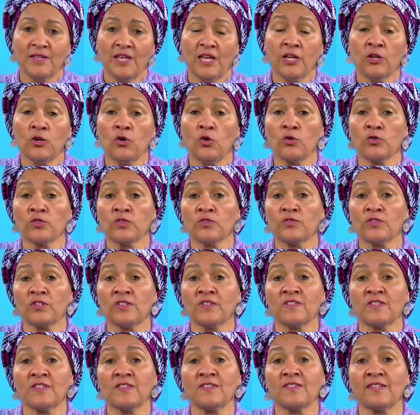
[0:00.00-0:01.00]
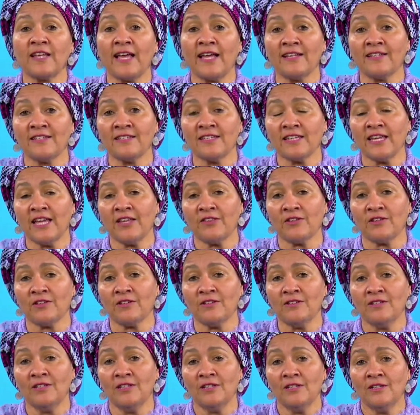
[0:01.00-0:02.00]
It calls for us to stand
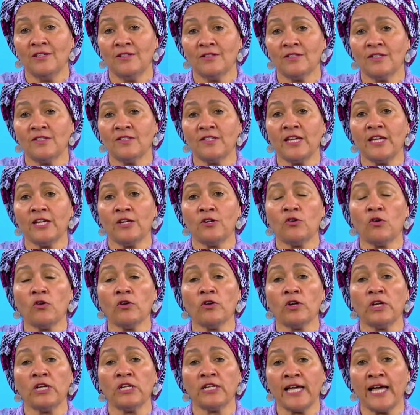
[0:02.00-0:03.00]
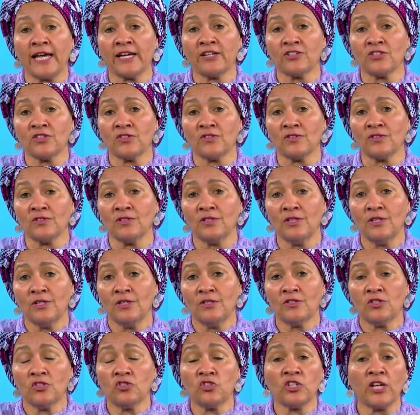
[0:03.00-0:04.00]
together, to take concrete action,
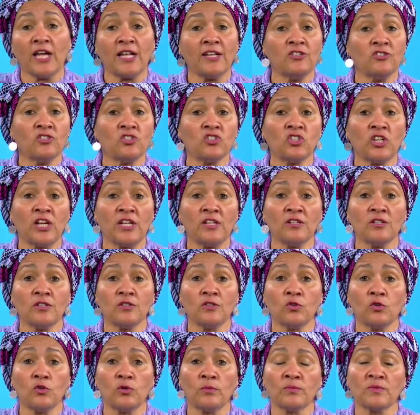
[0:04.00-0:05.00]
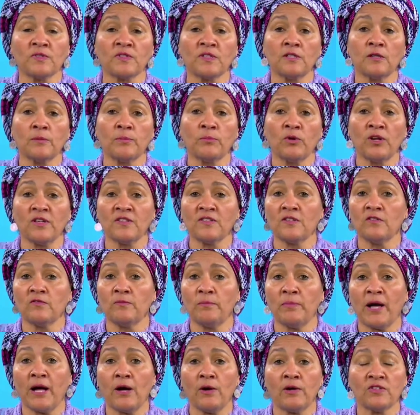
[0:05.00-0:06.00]
to challenge gender norms and
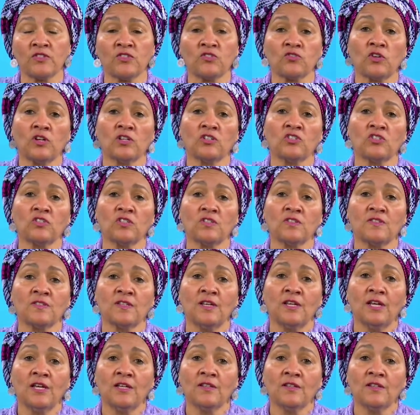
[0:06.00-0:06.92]
oppressive power structures